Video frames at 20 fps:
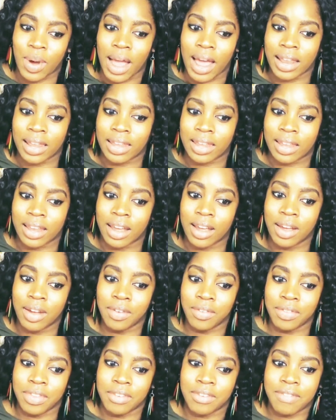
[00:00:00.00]
I
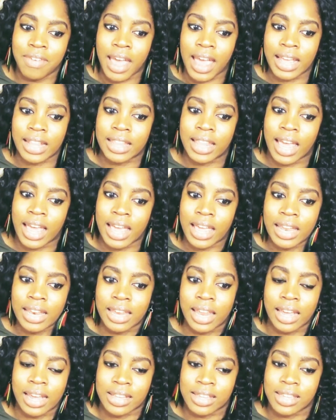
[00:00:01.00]
love the fact that
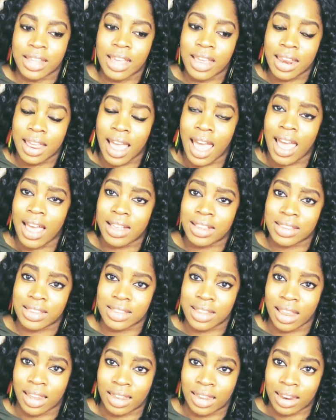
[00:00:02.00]
it, like I said, it
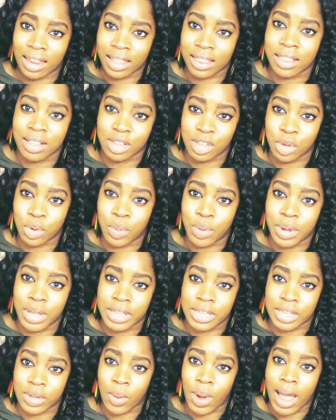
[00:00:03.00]
has length to
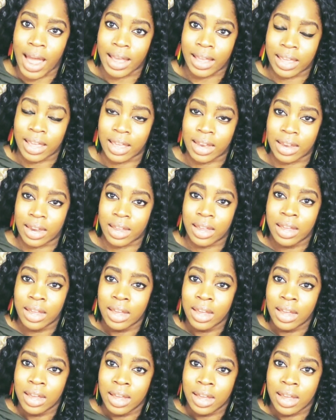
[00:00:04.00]
it, so I can
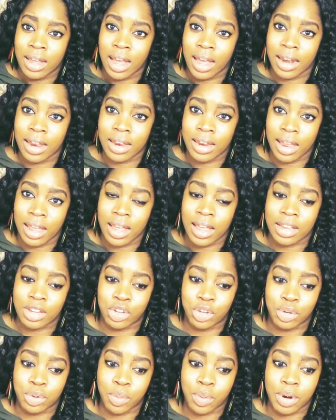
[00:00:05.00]
cut it
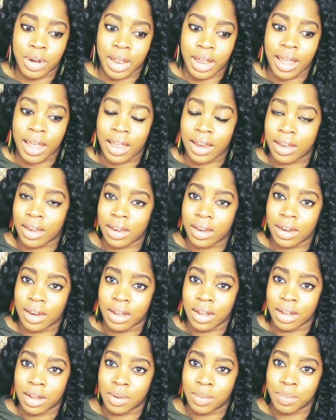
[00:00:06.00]
as short
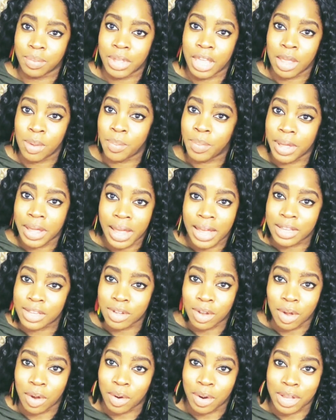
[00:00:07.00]
and keep it
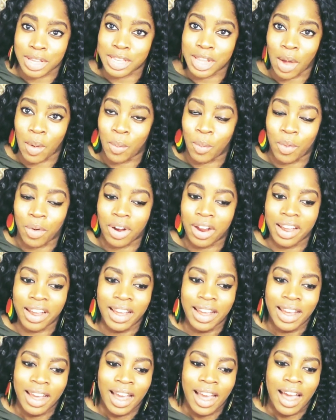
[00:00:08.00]
as long as I want.